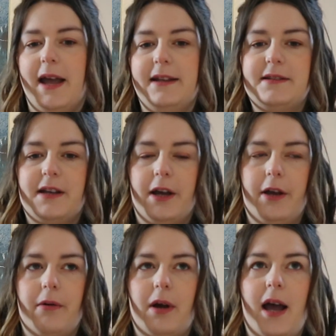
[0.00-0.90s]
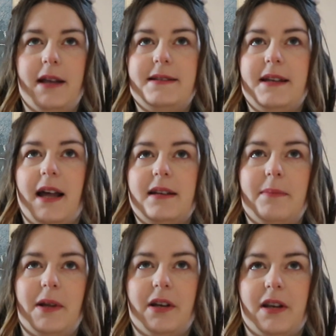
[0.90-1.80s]
And so I
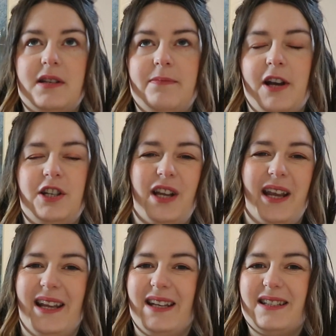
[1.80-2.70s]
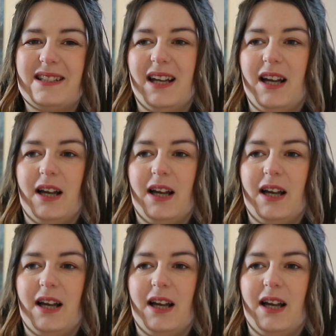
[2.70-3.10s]
started building the spreadsheet